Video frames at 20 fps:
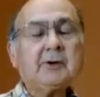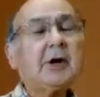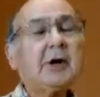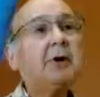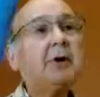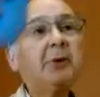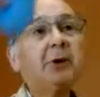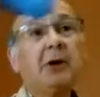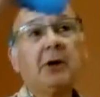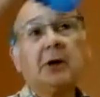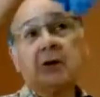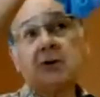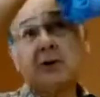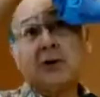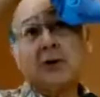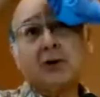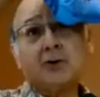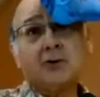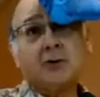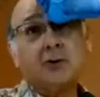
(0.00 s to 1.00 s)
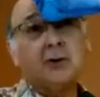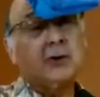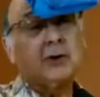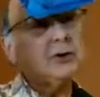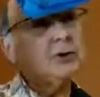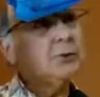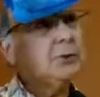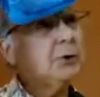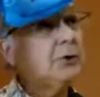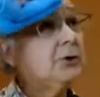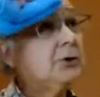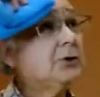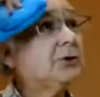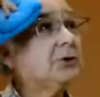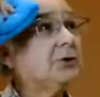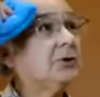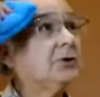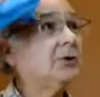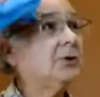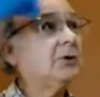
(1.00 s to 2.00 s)
I apologize for this, but
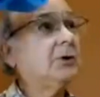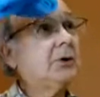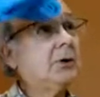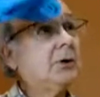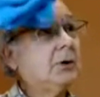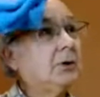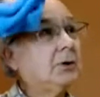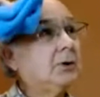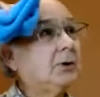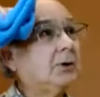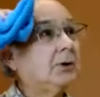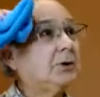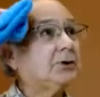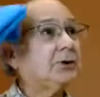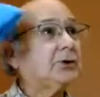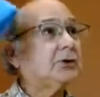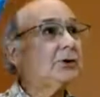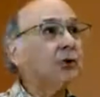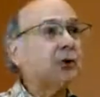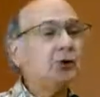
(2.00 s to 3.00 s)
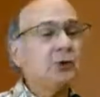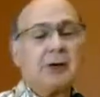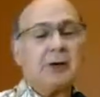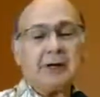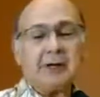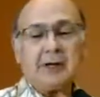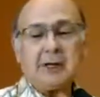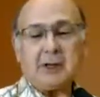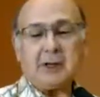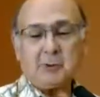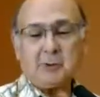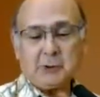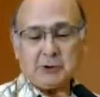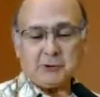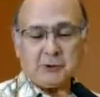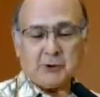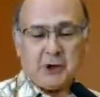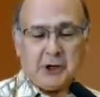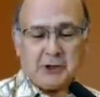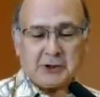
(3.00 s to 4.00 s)
this this is who I am as
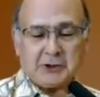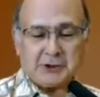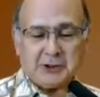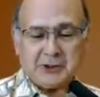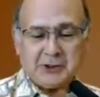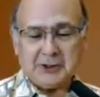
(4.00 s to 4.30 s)
far as